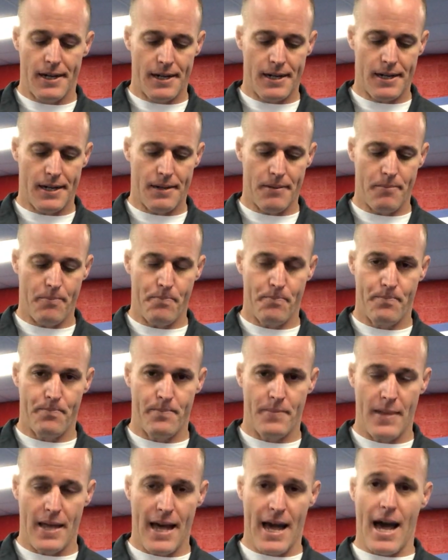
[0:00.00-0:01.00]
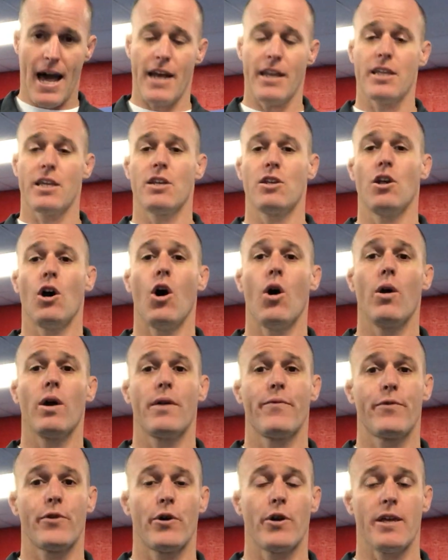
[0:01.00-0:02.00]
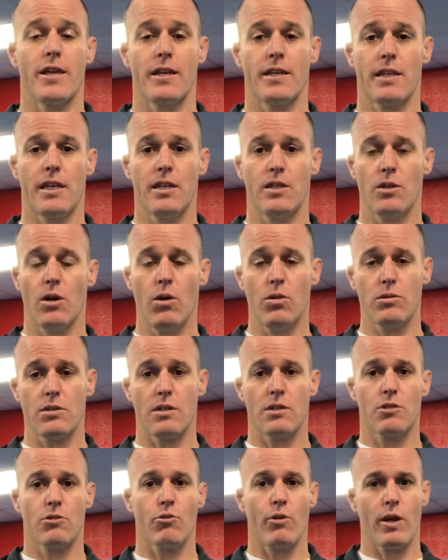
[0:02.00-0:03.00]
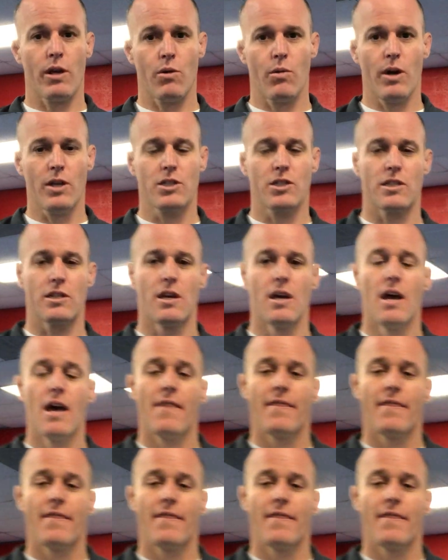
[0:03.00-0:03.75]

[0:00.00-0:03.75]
How do you know if you're in ketosis? Great question.